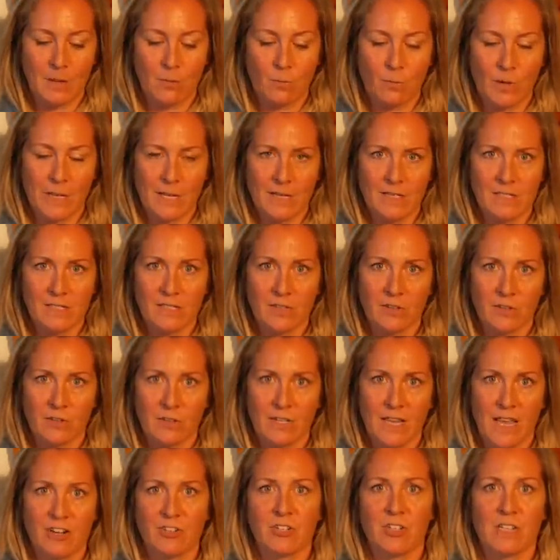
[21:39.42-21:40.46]
we consider
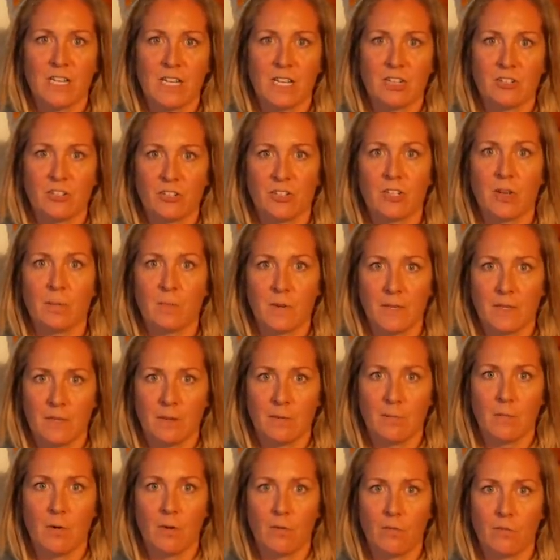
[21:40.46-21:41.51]
actually shipping
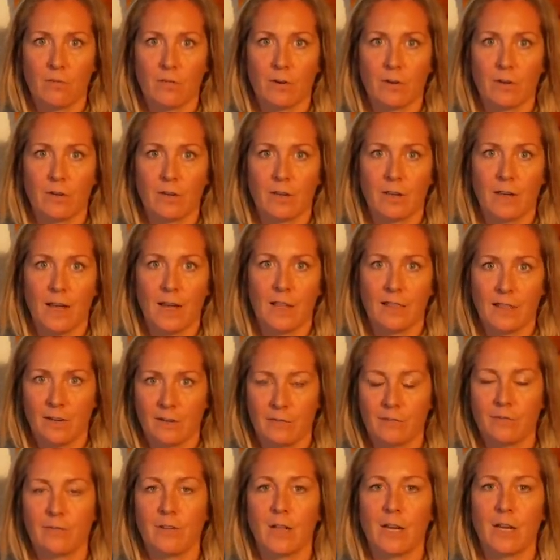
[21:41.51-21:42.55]
them over and
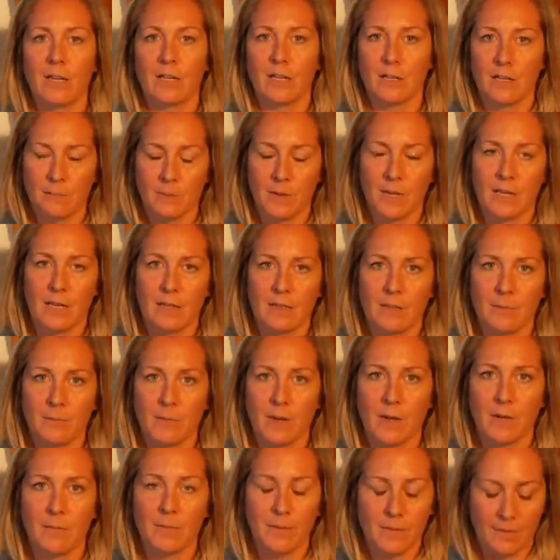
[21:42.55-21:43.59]
then flying in and picking them
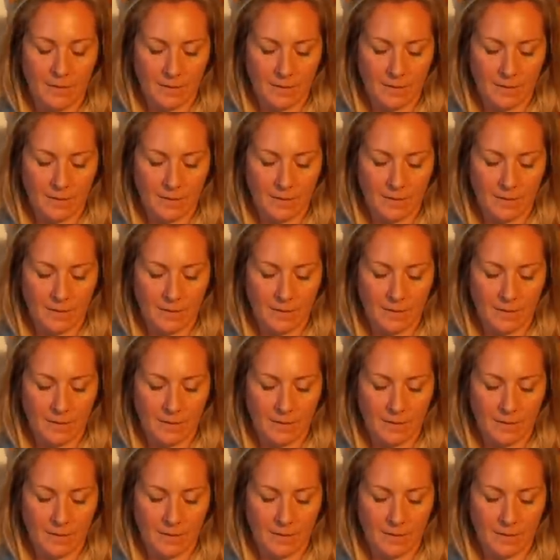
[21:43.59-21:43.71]
up.